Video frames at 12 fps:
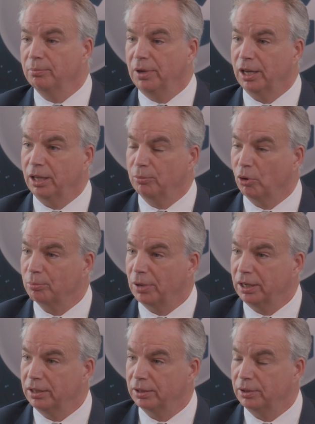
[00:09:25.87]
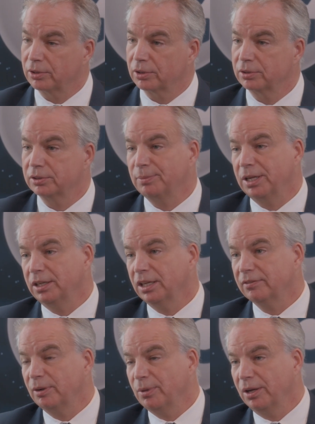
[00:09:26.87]
making more money than you're spending
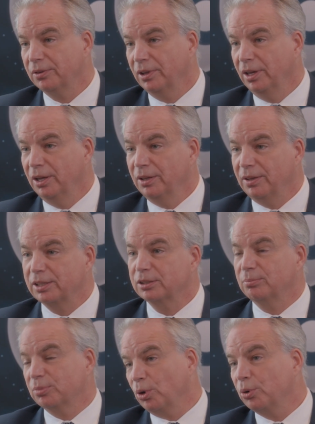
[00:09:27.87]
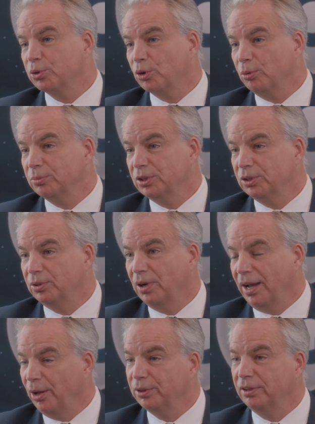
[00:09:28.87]
every month, that's a prodrome to a
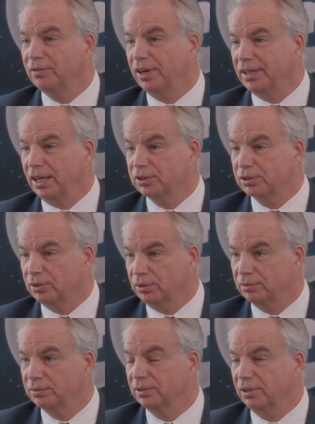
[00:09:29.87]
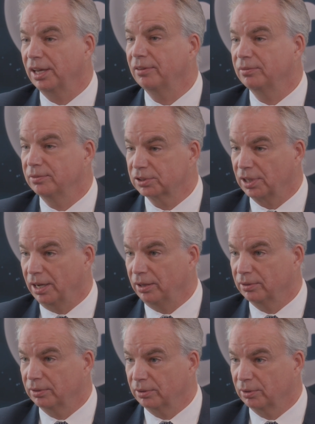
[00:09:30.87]
healthy financial
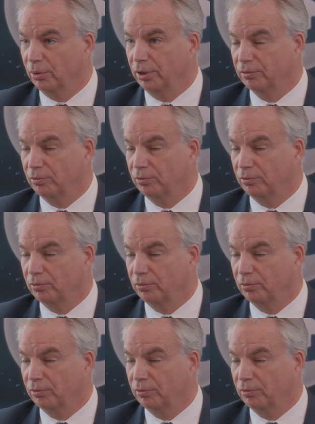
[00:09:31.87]
lifestyle going